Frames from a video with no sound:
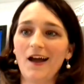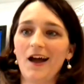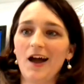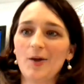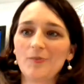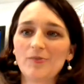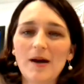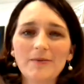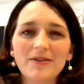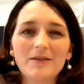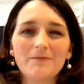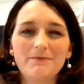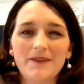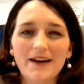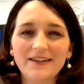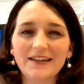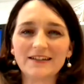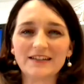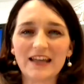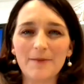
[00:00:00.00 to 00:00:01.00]
Probably the
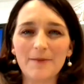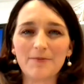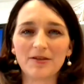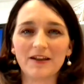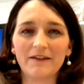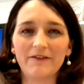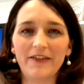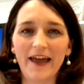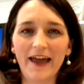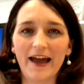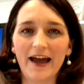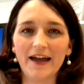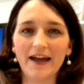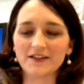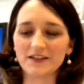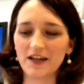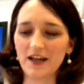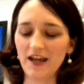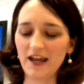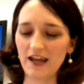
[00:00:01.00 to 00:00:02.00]
best example of that
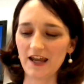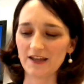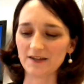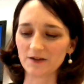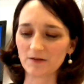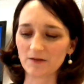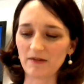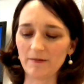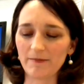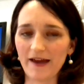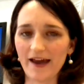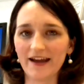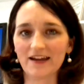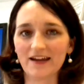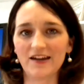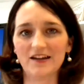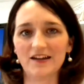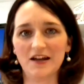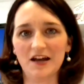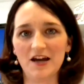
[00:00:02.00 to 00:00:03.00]
is going to be back
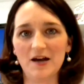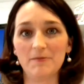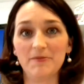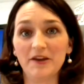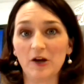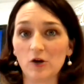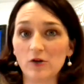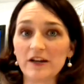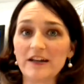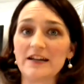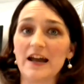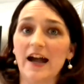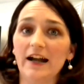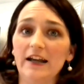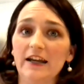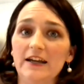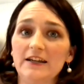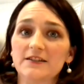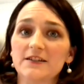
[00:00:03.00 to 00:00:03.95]
in the early 90s.